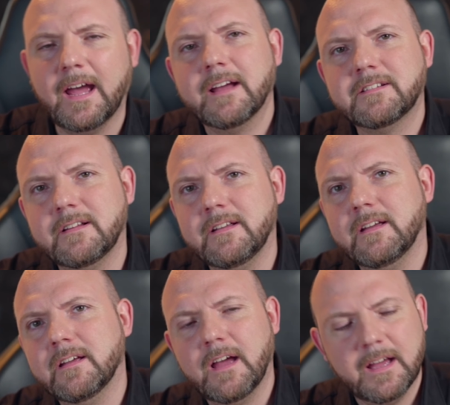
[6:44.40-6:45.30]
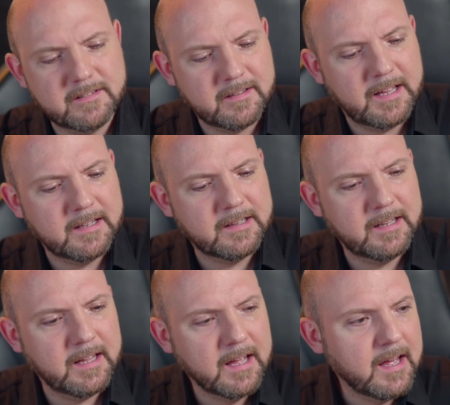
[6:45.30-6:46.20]
I actually
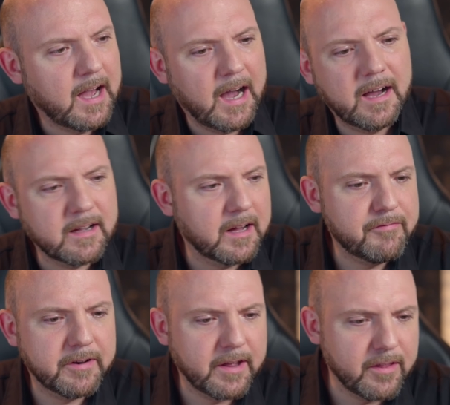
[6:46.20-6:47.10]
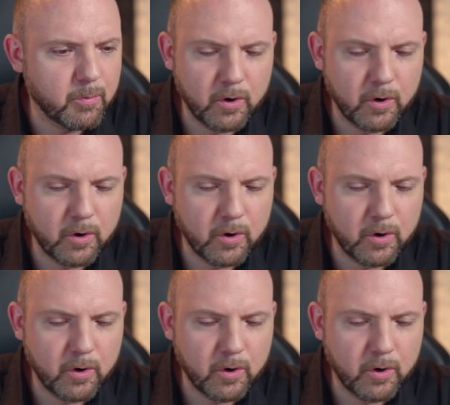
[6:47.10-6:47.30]
accidentally archive another